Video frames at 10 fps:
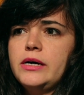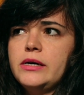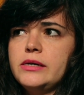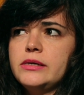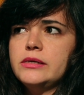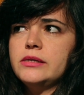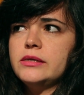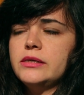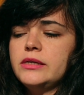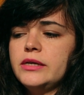
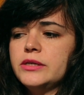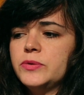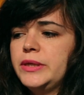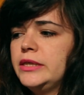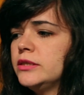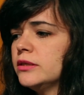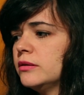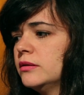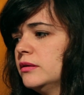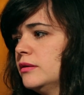and I read
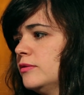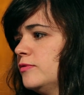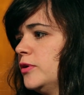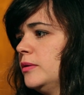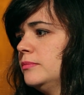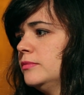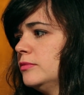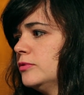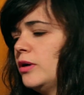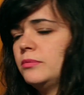
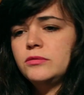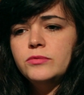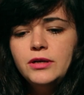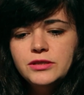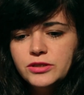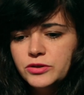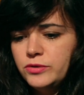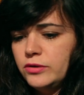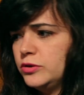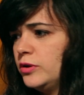from Robert Walser.
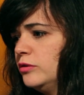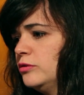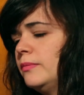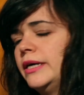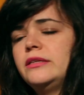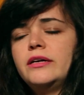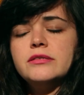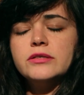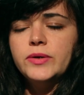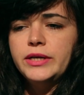You go to my
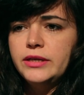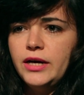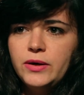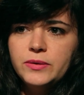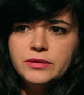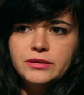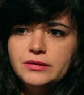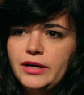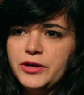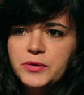desk right now
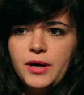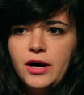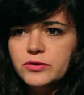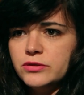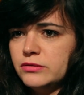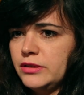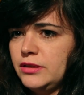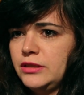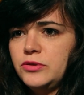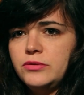in the Ayo House
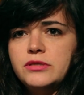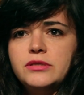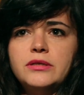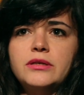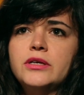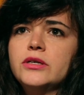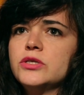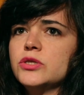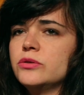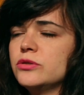Hotel, and you'll see
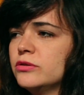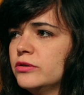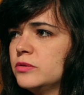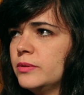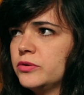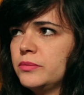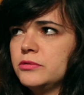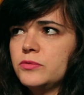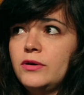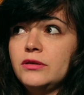short stories by
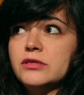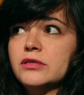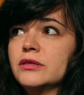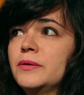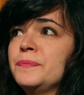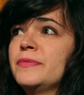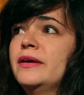Robert Walser.